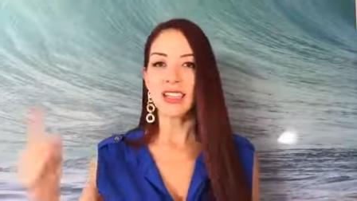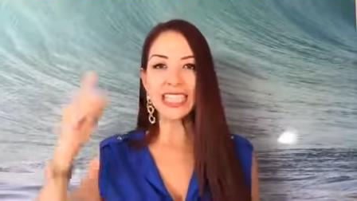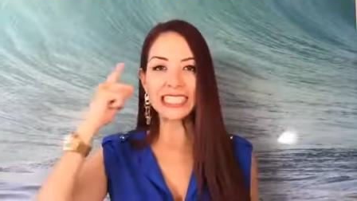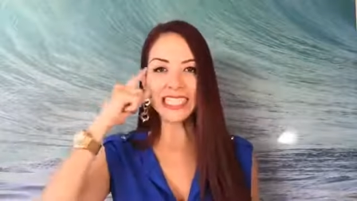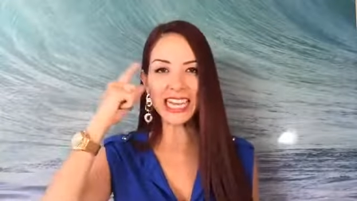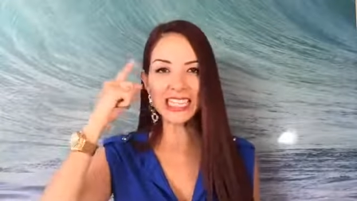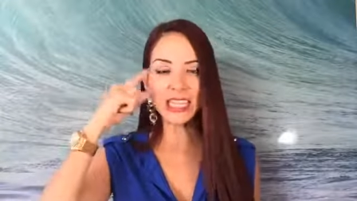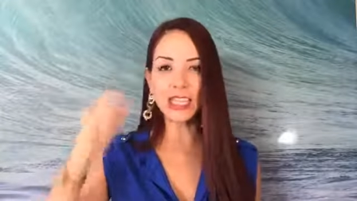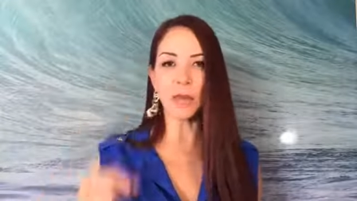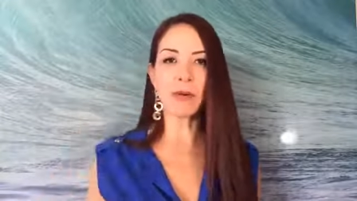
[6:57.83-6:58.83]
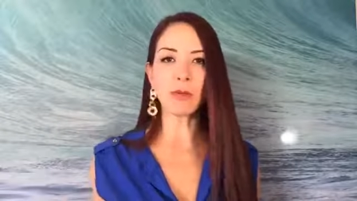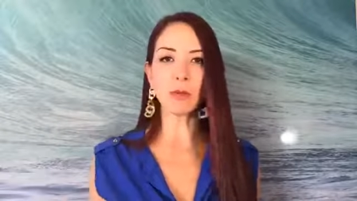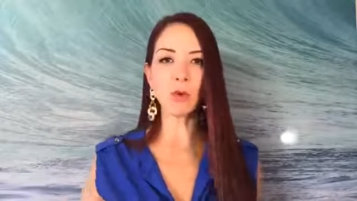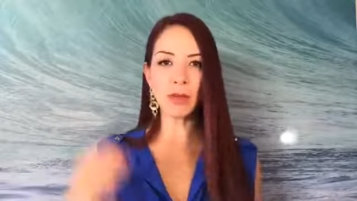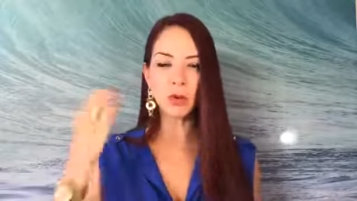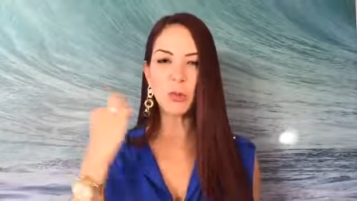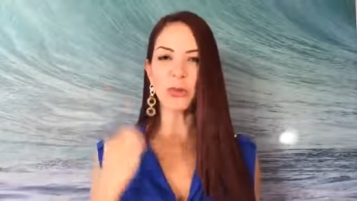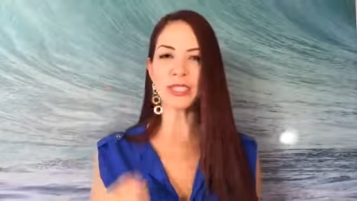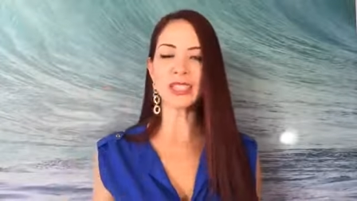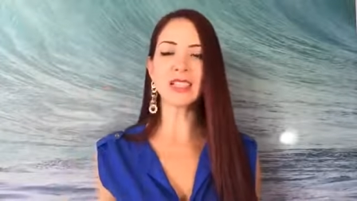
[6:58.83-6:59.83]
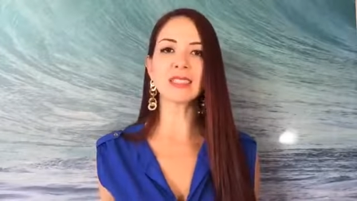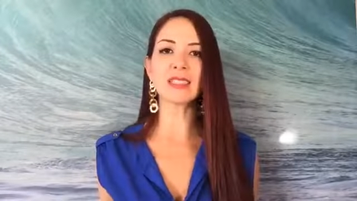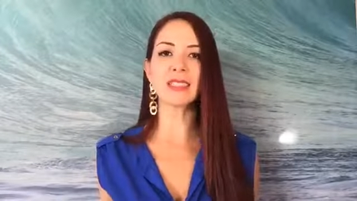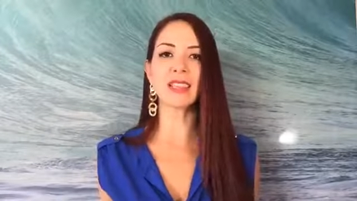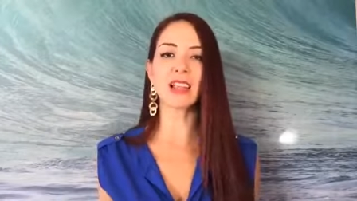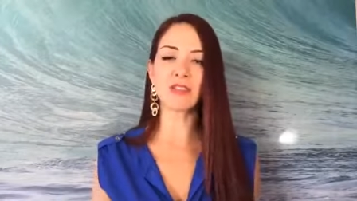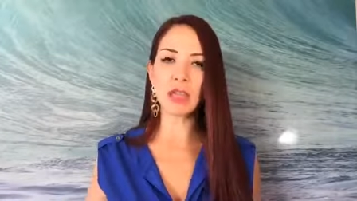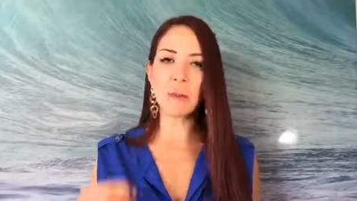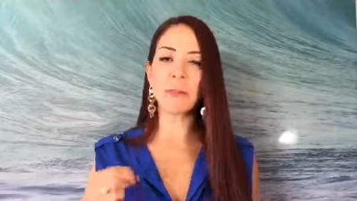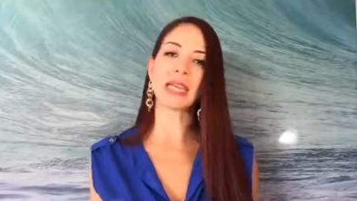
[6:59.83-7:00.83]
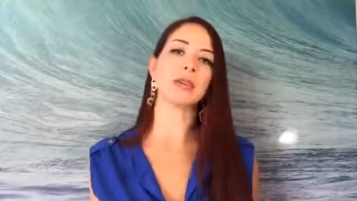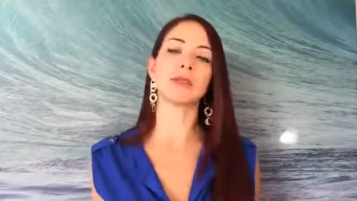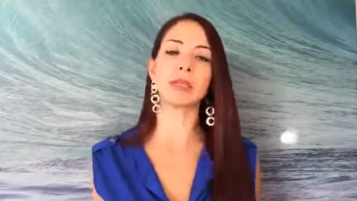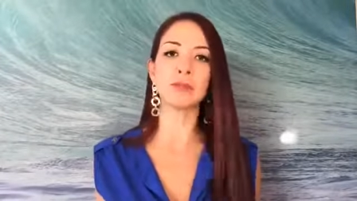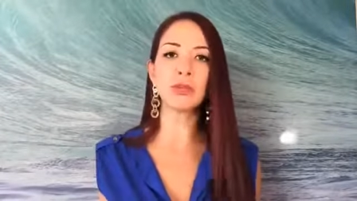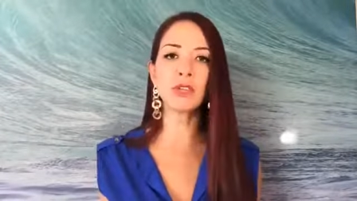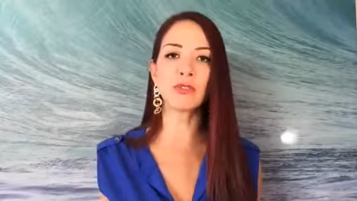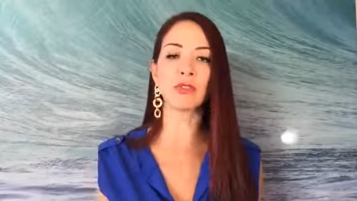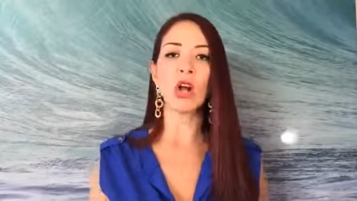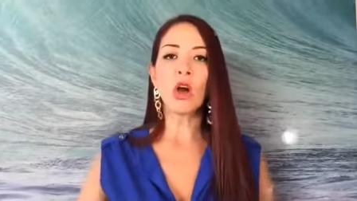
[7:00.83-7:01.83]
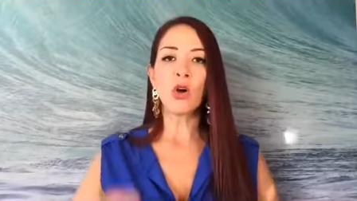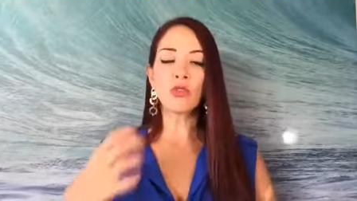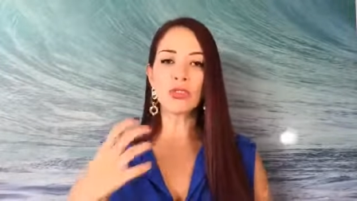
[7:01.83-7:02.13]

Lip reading: the intelligent, capable woman who presents herself impeccable and beautiful, who